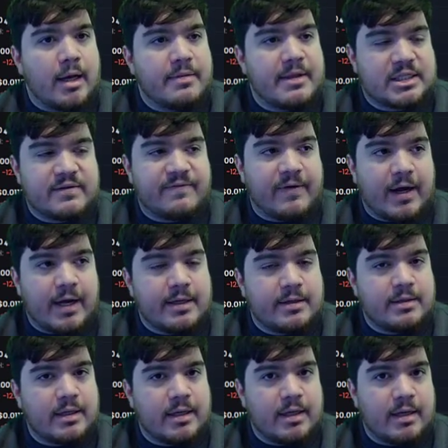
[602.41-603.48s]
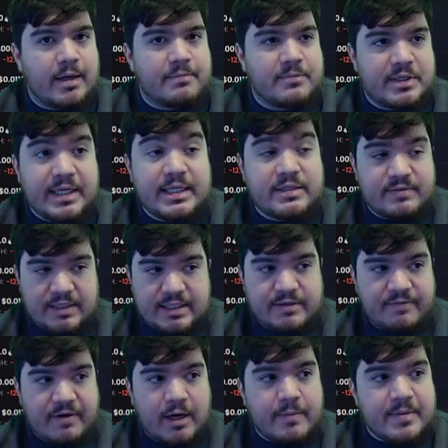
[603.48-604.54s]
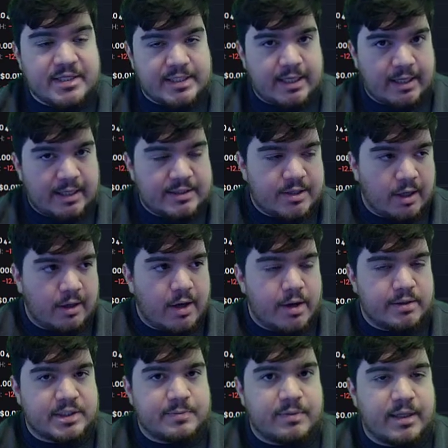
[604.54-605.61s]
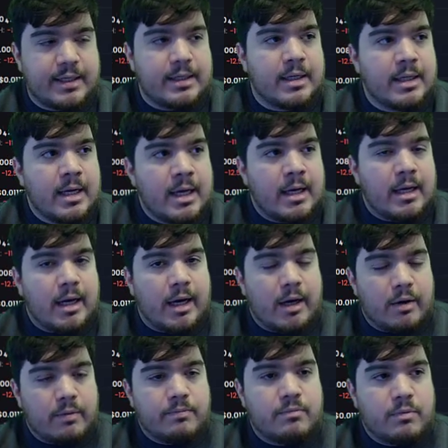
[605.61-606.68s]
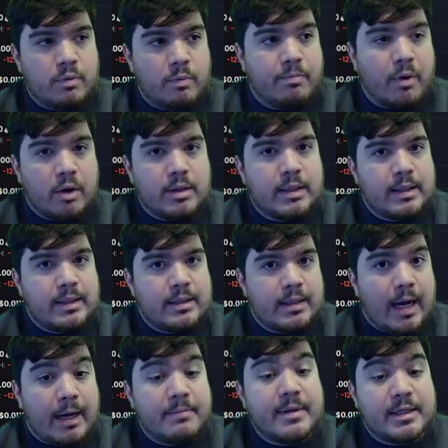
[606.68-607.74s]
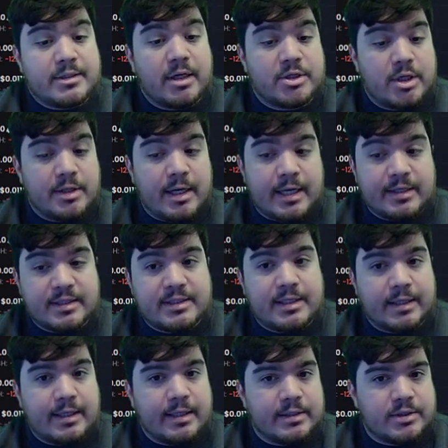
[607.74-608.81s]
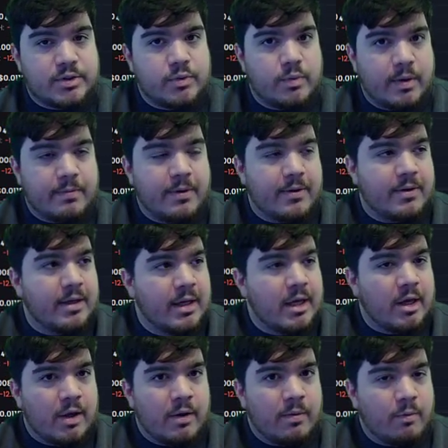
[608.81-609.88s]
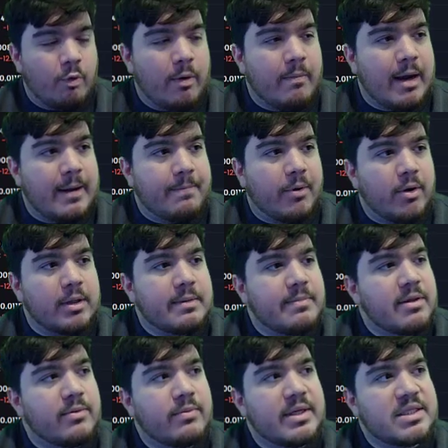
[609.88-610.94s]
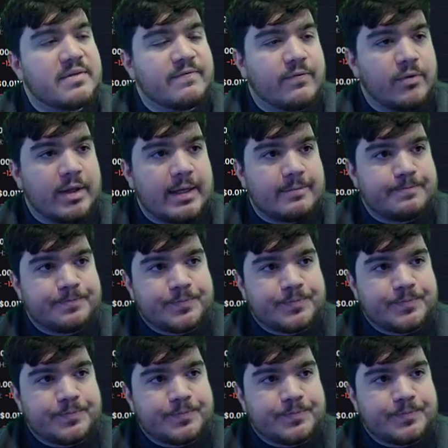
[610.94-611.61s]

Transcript: That's fine. He's a very busy guy. He's got a lot on his plate. Partly, I'm going to touch on that in a second as to what might partly be the reason for that.